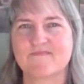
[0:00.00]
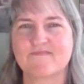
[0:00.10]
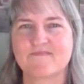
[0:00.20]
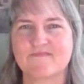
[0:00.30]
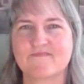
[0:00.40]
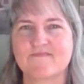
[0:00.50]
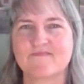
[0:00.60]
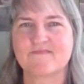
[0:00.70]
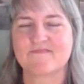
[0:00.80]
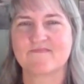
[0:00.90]

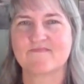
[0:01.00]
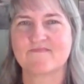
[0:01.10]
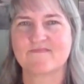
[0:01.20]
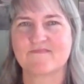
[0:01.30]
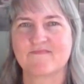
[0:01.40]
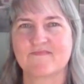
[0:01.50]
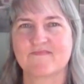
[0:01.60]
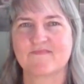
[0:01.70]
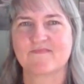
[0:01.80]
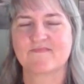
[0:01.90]

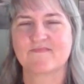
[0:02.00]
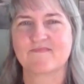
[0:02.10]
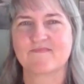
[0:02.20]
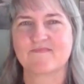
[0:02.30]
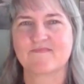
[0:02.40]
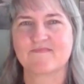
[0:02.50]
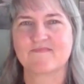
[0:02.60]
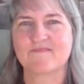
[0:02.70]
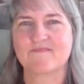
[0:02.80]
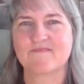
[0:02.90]

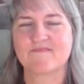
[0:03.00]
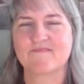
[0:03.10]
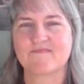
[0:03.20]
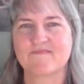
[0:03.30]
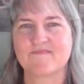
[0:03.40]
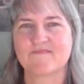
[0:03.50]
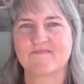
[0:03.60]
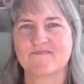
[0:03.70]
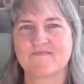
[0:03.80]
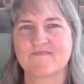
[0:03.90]

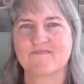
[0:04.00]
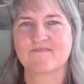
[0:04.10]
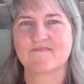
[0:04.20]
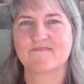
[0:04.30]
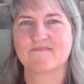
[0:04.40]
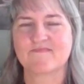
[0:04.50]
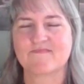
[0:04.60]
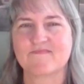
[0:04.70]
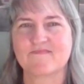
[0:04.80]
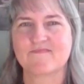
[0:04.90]

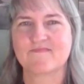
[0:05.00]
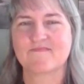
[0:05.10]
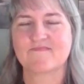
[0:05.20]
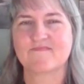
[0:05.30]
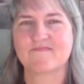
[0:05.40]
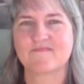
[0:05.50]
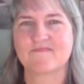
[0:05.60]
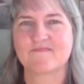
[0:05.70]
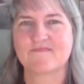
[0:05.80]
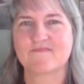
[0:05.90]

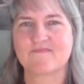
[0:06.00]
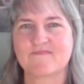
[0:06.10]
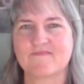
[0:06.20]
No words are spoken by the person on screen.